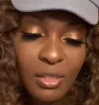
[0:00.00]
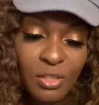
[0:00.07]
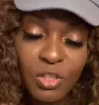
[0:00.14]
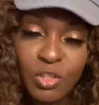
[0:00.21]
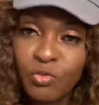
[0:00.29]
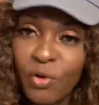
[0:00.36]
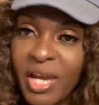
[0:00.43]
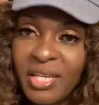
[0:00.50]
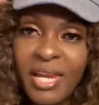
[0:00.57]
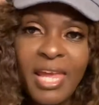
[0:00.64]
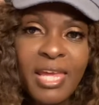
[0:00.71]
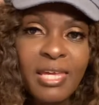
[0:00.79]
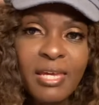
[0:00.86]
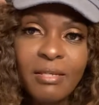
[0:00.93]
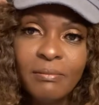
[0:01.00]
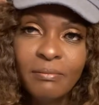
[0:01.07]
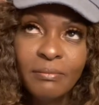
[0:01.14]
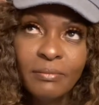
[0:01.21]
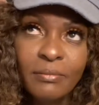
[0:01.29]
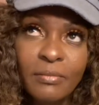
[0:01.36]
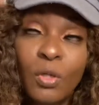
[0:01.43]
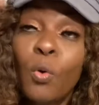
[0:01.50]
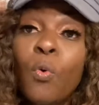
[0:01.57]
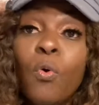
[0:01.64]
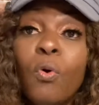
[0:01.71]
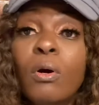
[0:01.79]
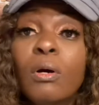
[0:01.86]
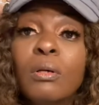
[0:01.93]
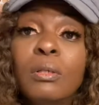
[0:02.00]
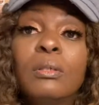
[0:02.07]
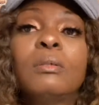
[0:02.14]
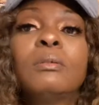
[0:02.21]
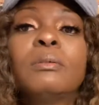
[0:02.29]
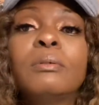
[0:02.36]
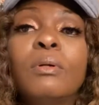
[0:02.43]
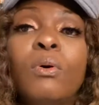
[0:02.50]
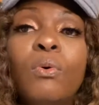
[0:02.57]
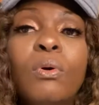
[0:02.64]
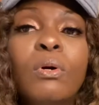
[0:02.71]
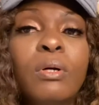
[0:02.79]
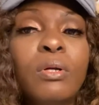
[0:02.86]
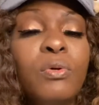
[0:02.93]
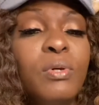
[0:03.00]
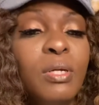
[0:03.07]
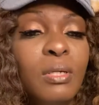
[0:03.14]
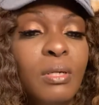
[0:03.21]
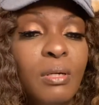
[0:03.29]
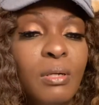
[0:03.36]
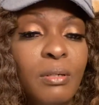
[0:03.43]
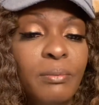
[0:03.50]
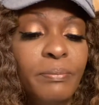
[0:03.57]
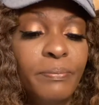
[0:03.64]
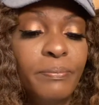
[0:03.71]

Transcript: straight naked, or you can